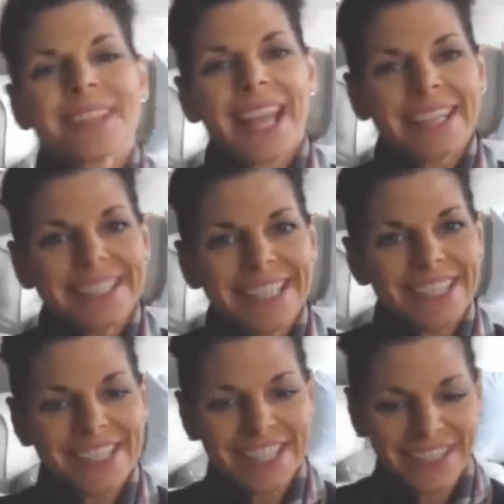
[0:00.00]
Hi
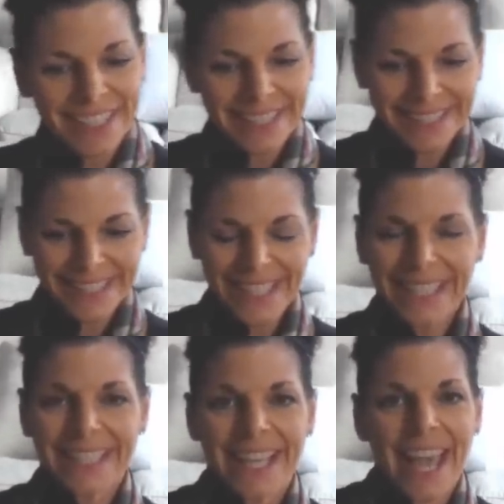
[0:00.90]
Sagittarius,
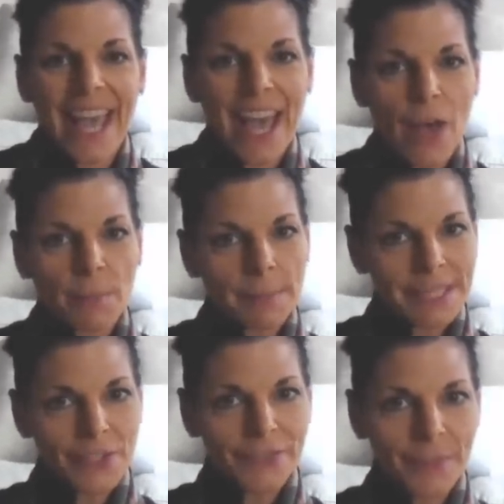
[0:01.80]
happy
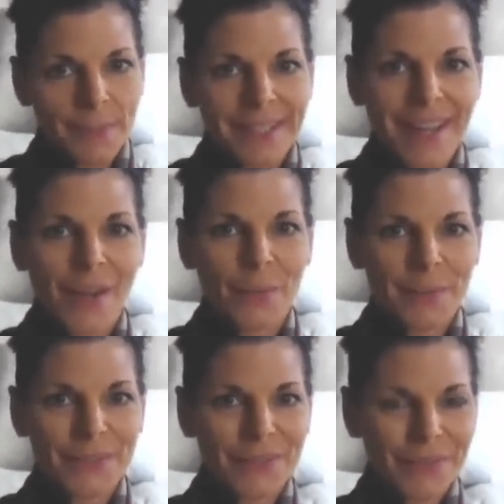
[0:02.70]
mid-November. I hope
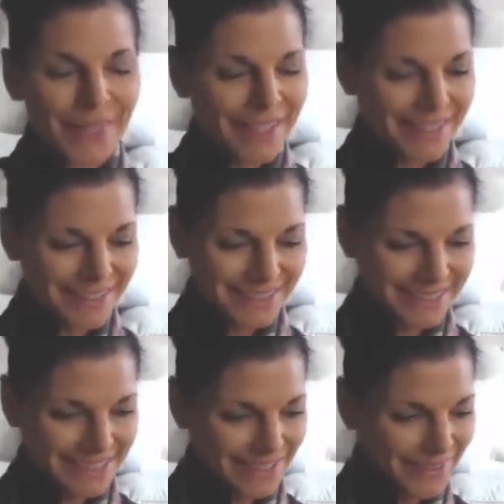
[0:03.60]
you're doing well.
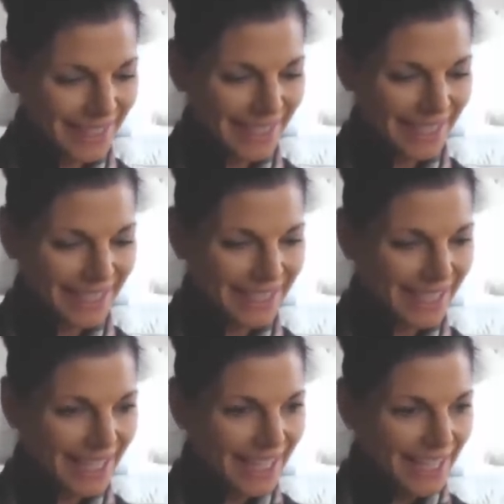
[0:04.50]
Okay.
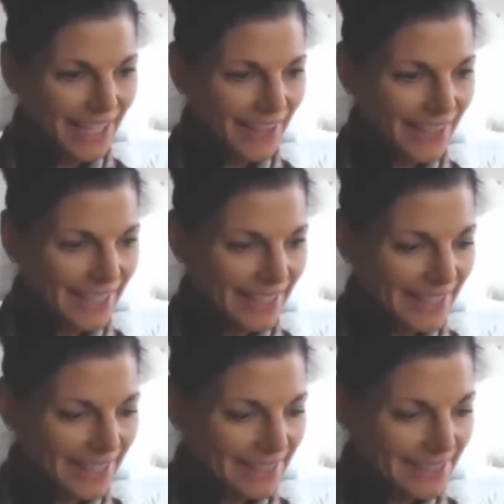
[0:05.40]
All right,
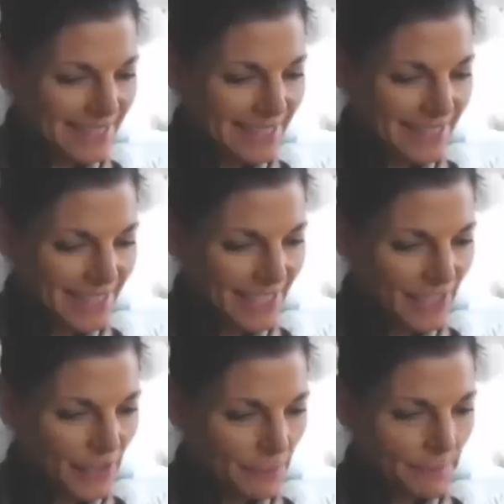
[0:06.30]
guys.
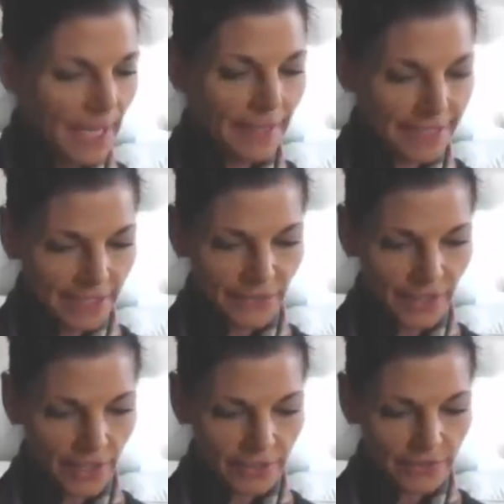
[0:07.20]
I laid out the
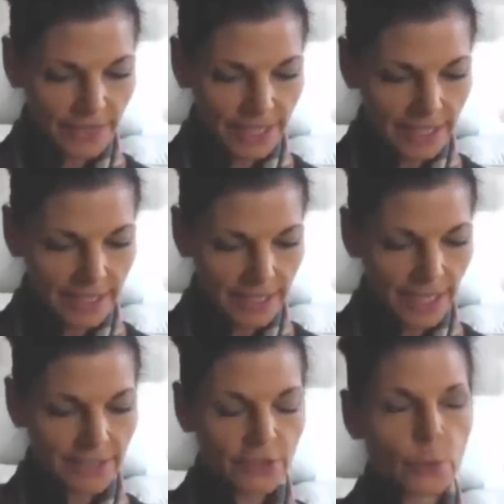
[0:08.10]
cards already.
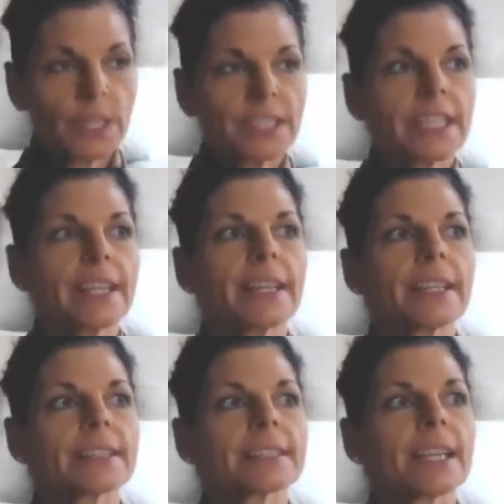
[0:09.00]
I just want to say
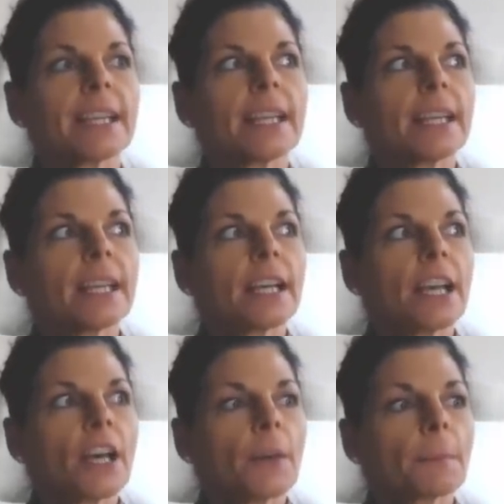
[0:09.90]
this.
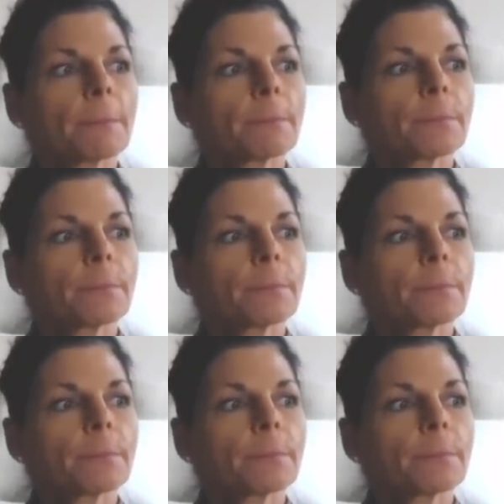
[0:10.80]
Um,